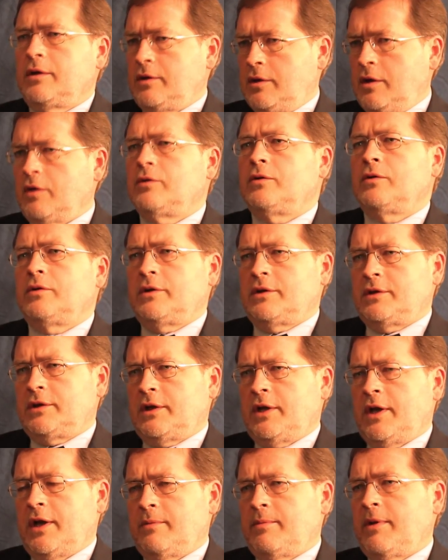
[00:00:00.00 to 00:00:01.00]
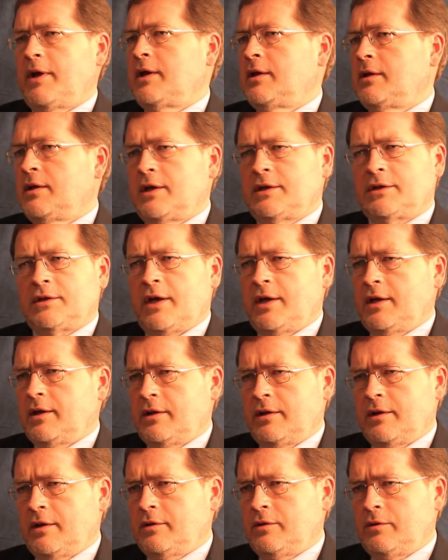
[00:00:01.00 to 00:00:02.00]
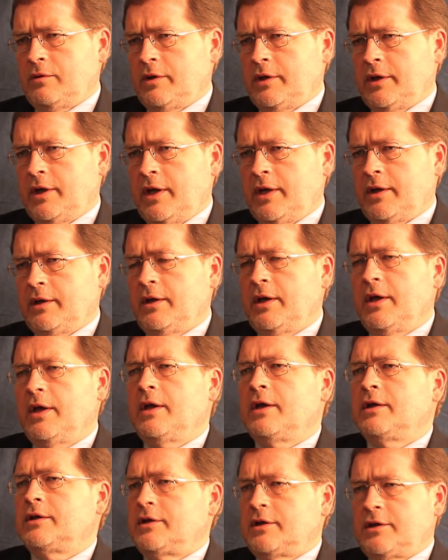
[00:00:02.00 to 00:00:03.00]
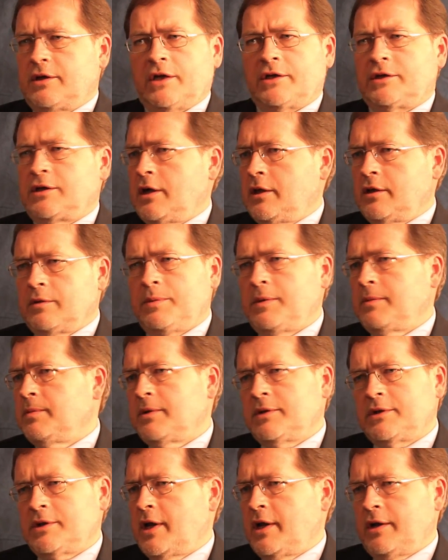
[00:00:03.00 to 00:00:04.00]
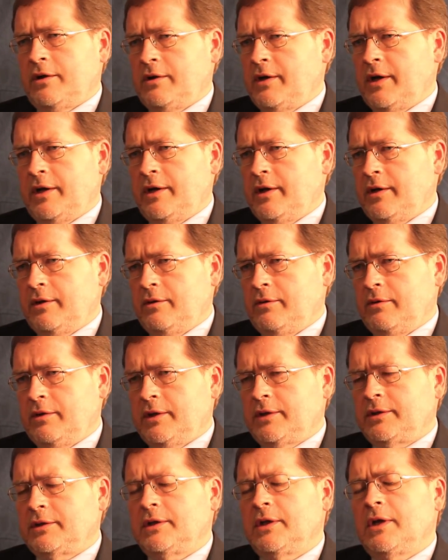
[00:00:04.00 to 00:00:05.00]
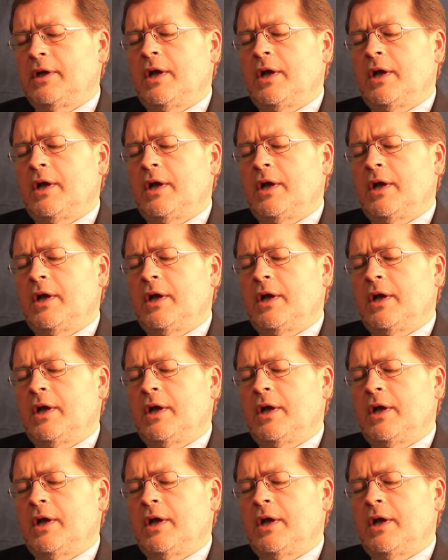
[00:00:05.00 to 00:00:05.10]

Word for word: don't do this again, make it less likely they'll do it again, suggest to other people it's not a good idea to do this.